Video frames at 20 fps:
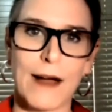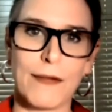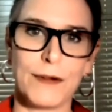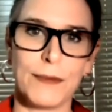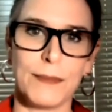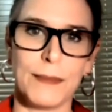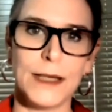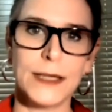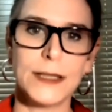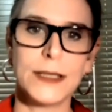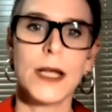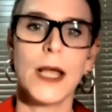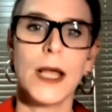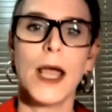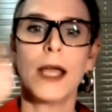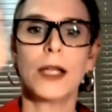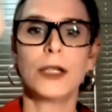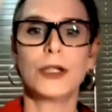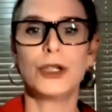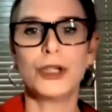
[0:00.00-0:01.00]
government
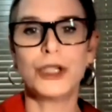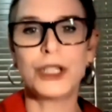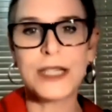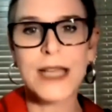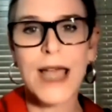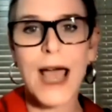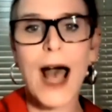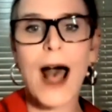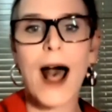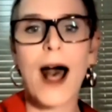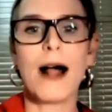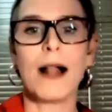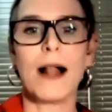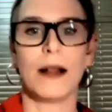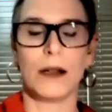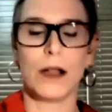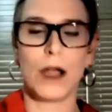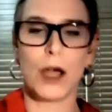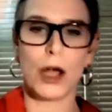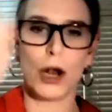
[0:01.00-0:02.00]
to
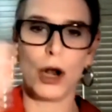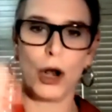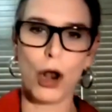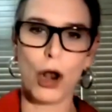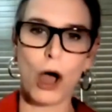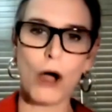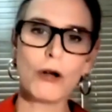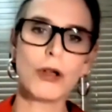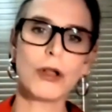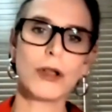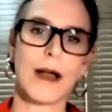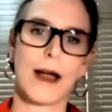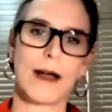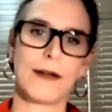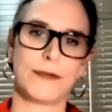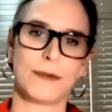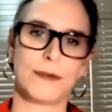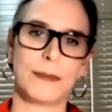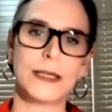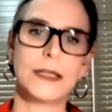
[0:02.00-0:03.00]
tell local
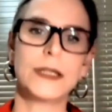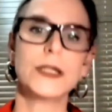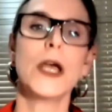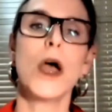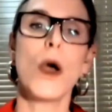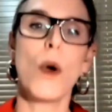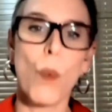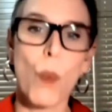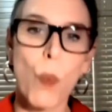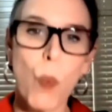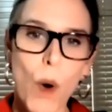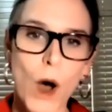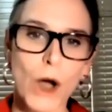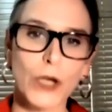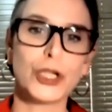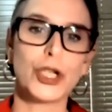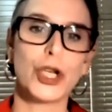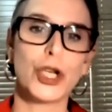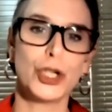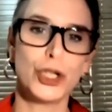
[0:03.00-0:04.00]
government
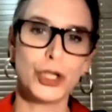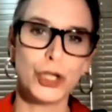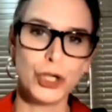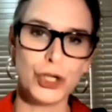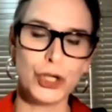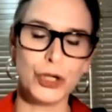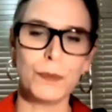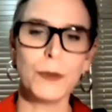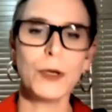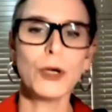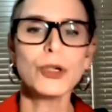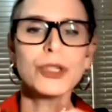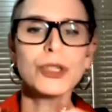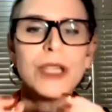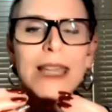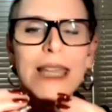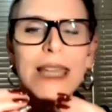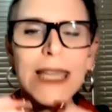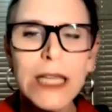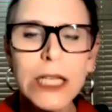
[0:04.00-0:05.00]
what to do
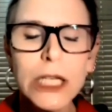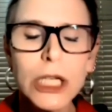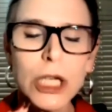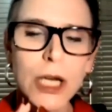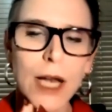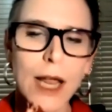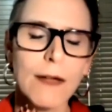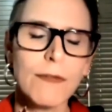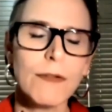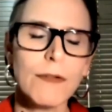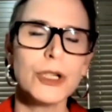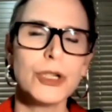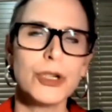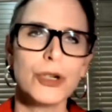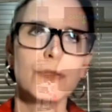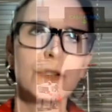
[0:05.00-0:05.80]
because each and every